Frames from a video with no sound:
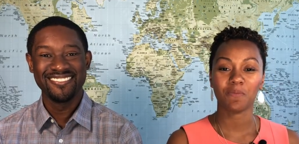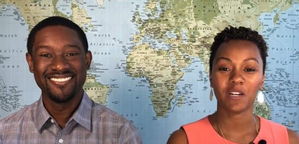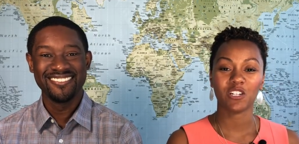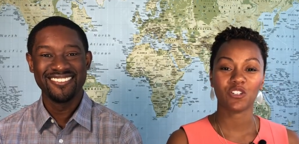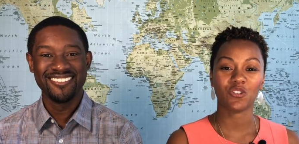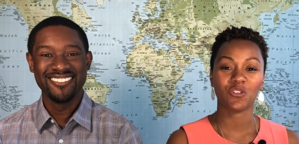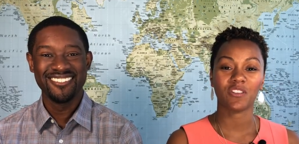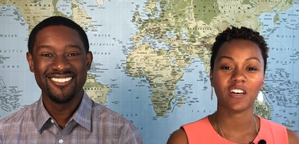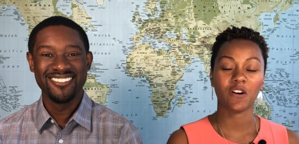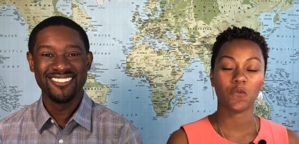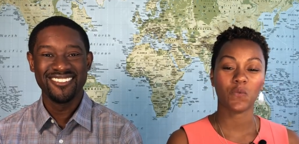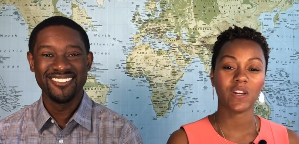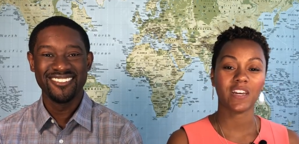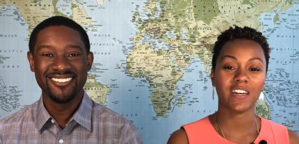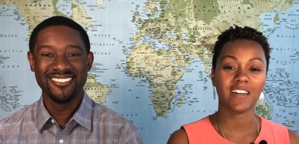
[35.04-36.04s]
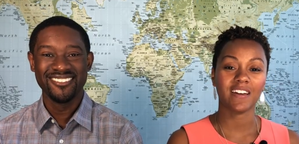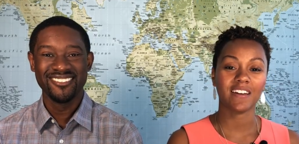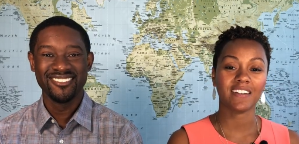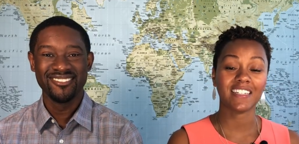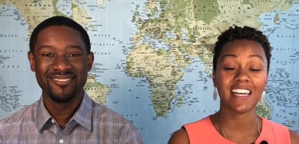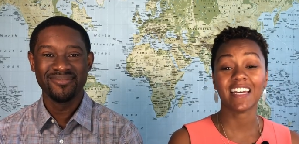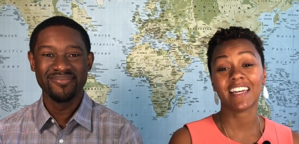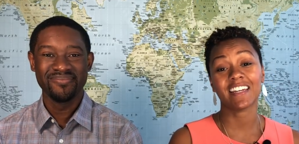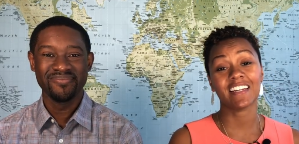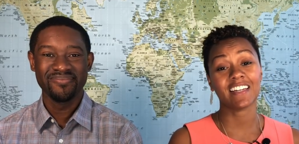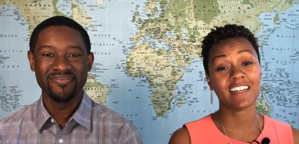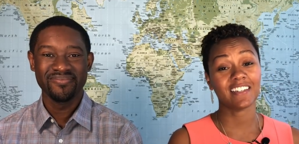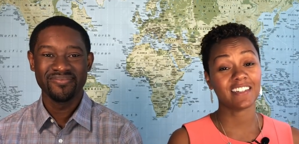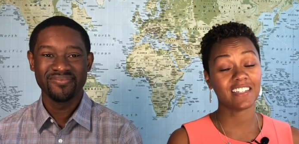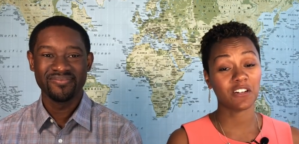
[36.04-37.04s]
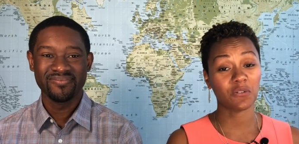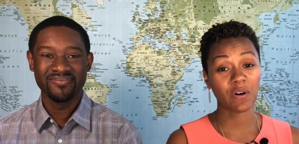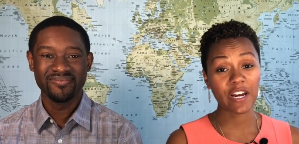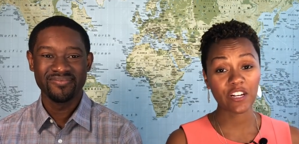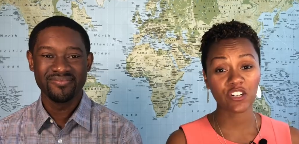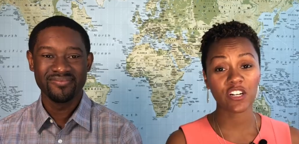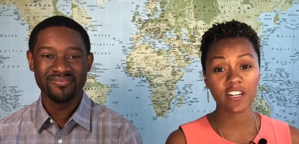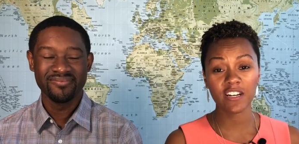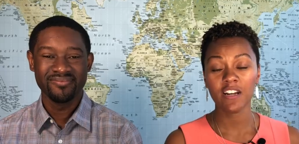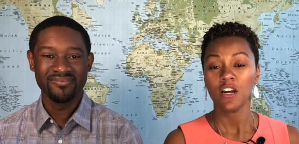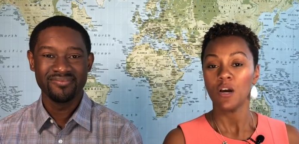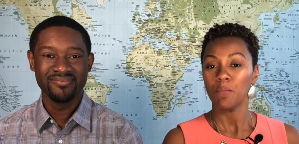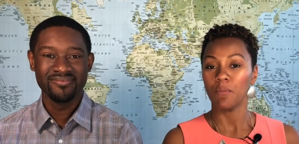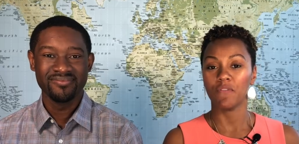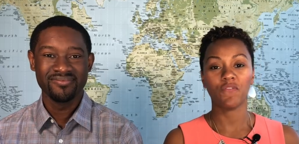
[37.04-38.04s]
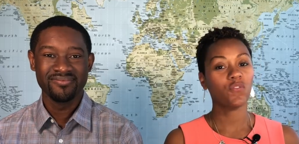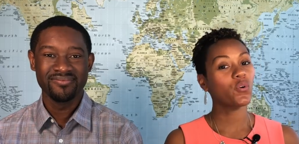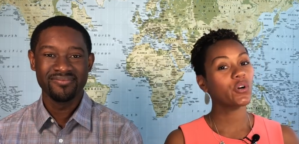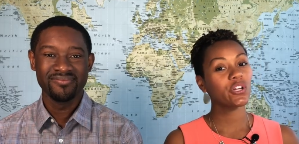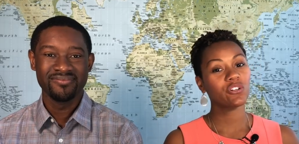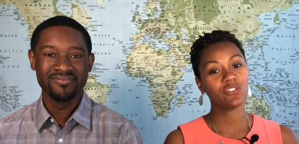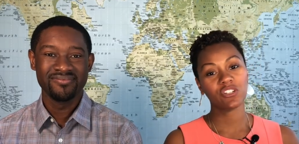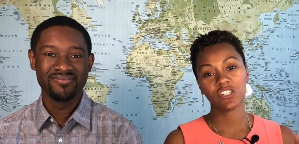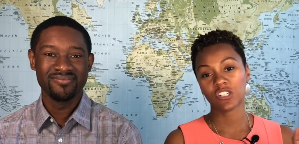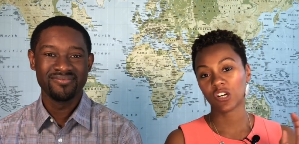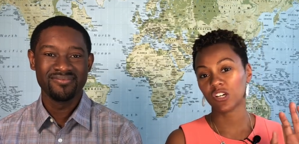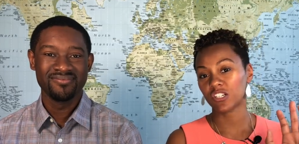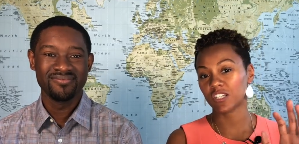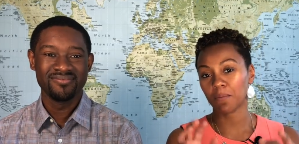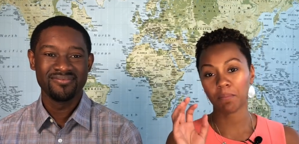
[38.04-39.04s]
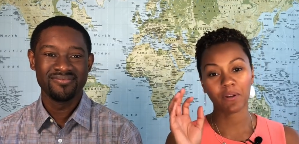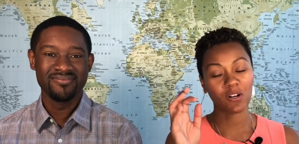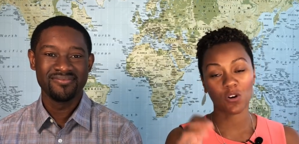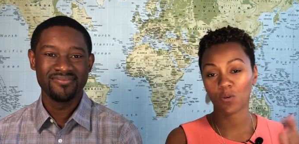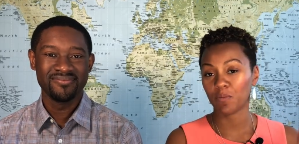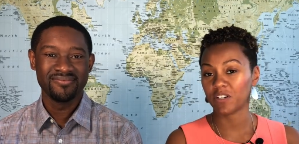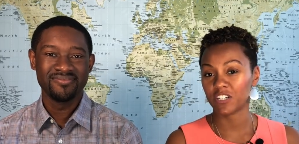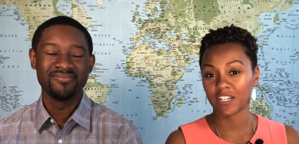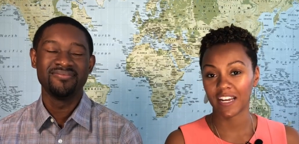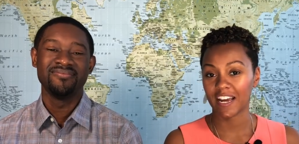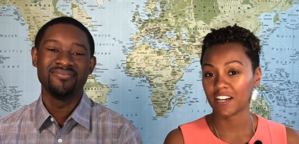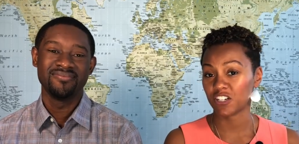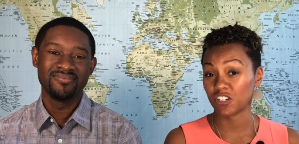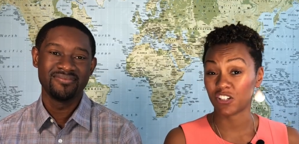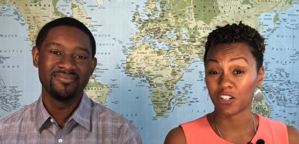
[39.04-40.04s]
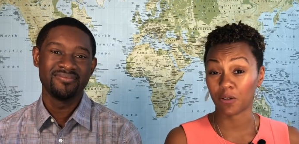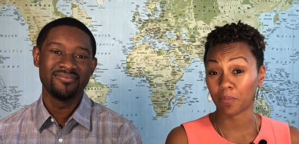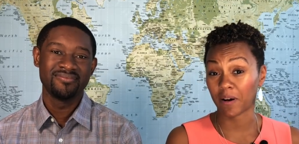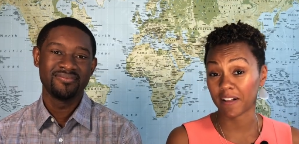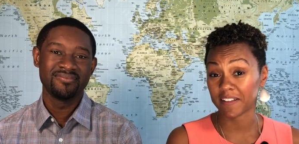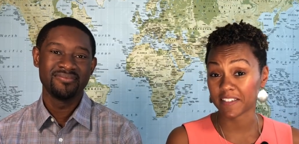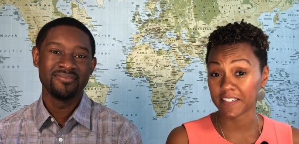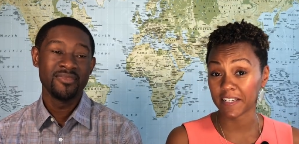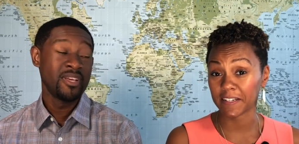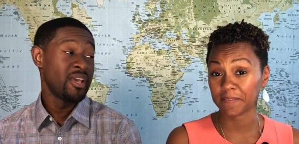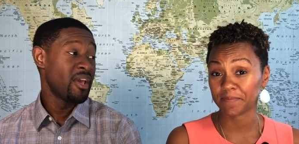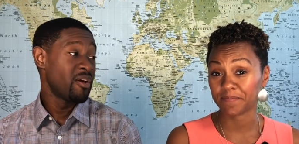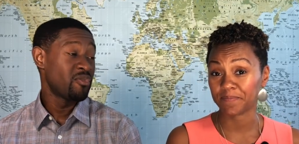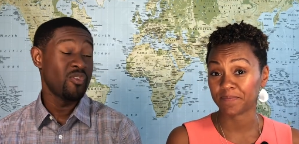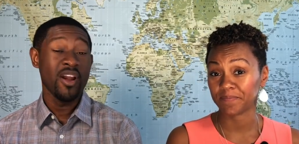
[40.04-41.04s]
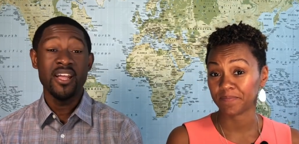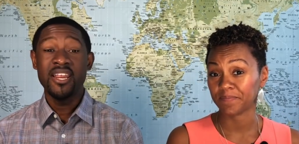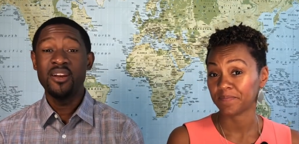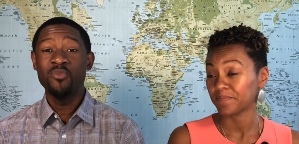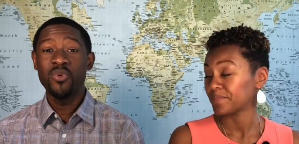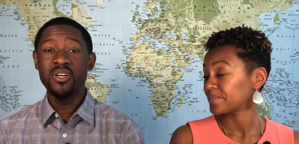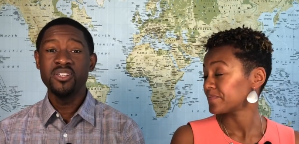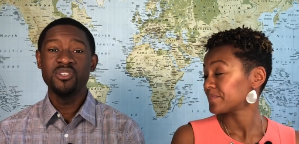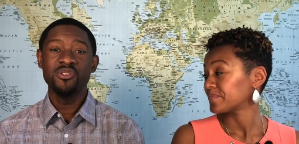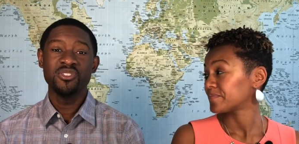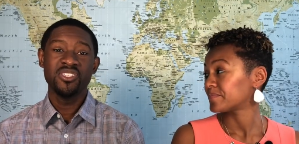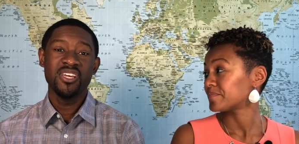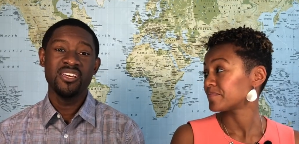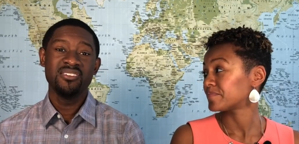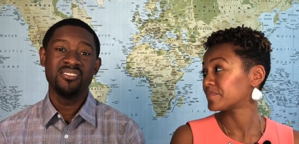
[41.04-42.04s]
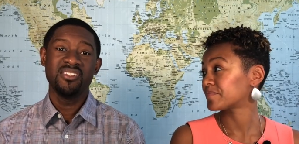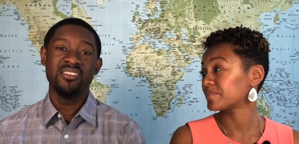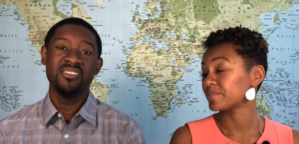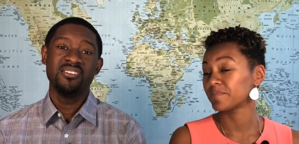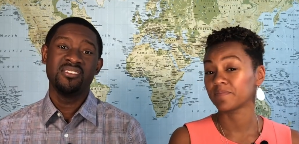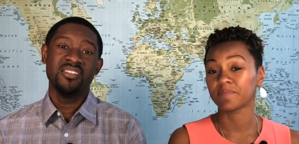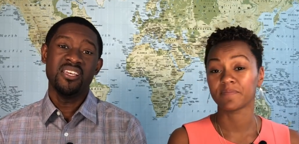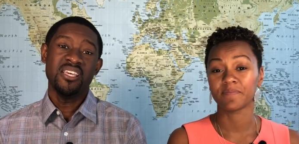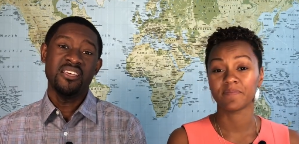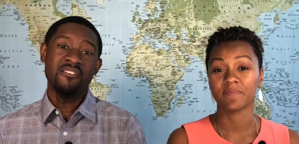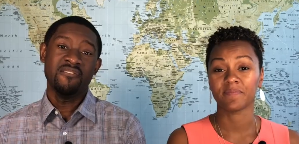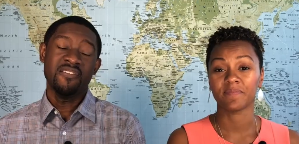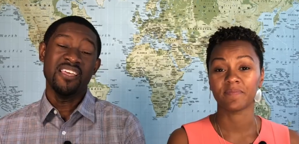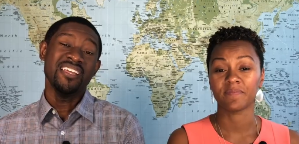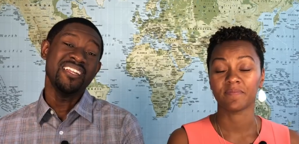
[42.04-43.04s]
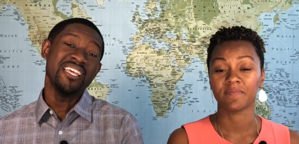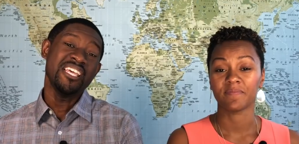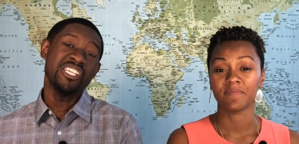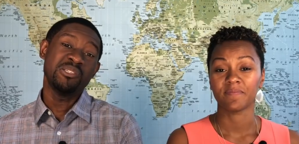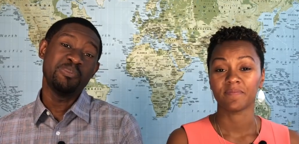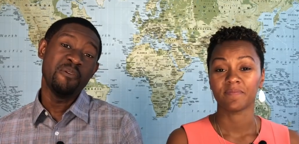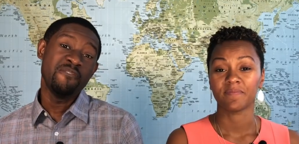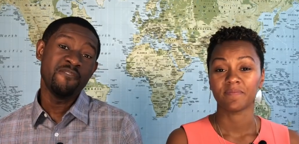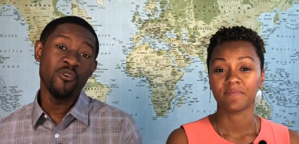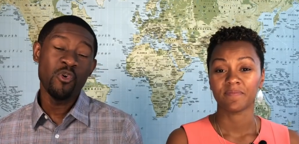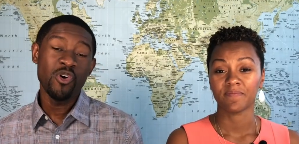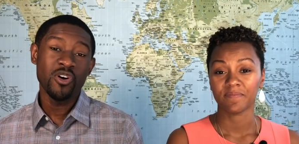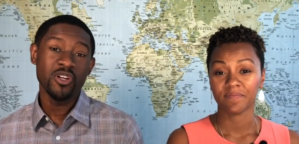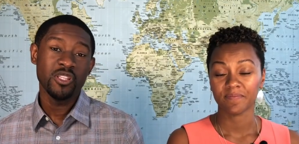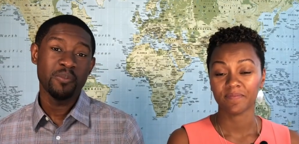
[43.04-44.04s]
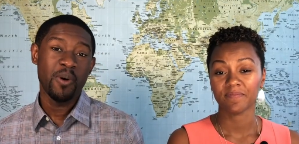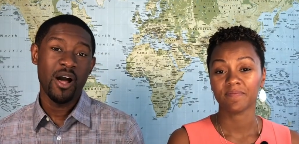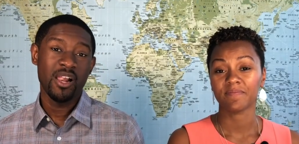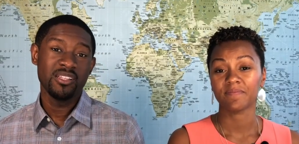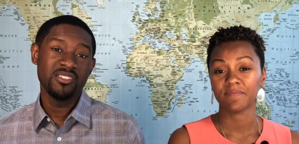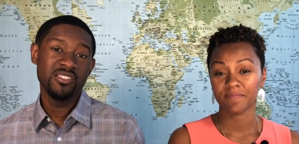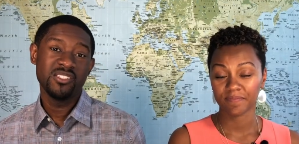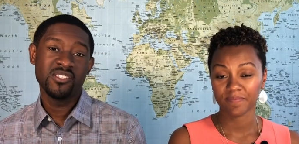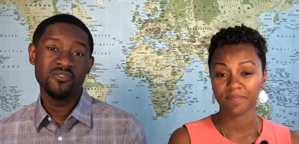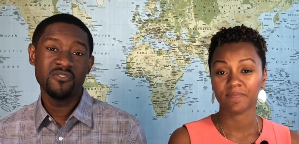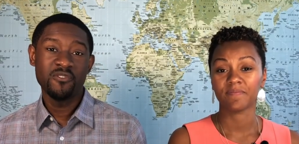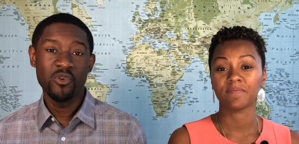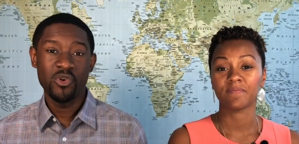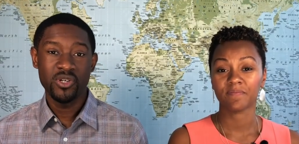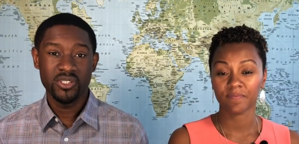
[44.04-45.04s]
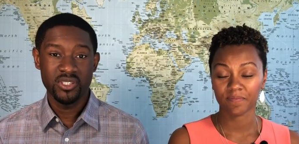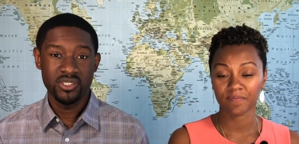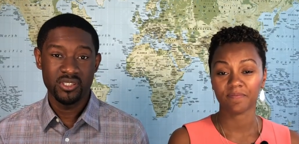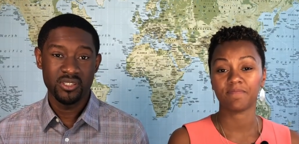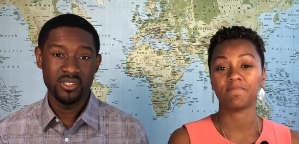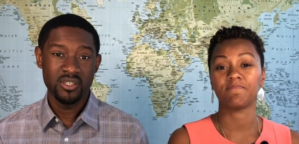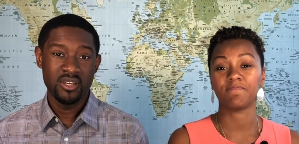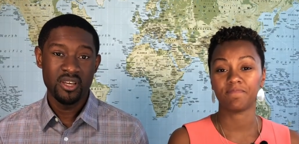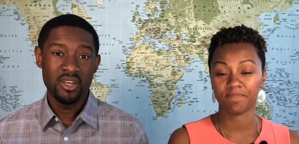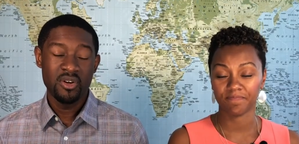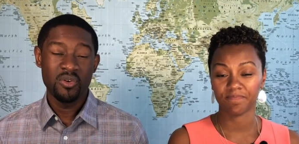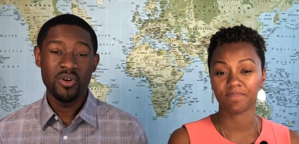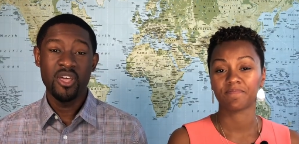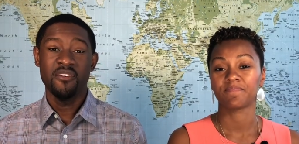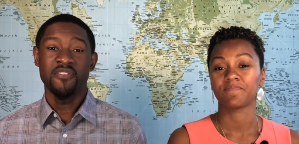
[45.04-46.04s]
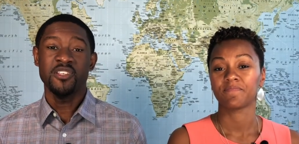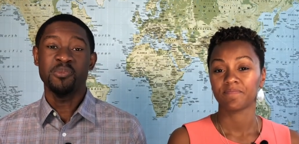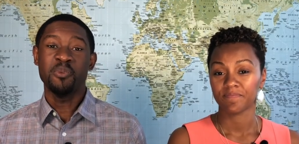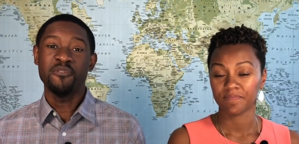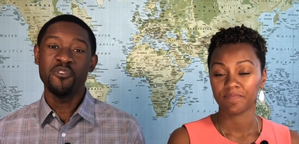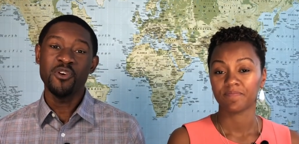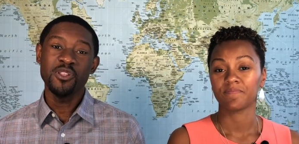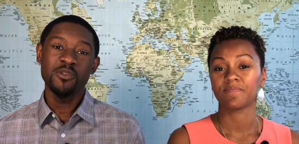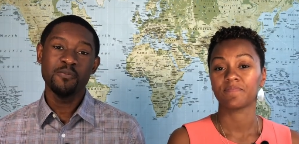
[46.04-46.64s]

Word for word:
Speaker 1: make sure that we take into consideration before you just start dumping a whole bunch of cash into your policy.
Speaker 2: Right, and one of those things is if it is before the policy is in force. Mm-hmm. If it's before the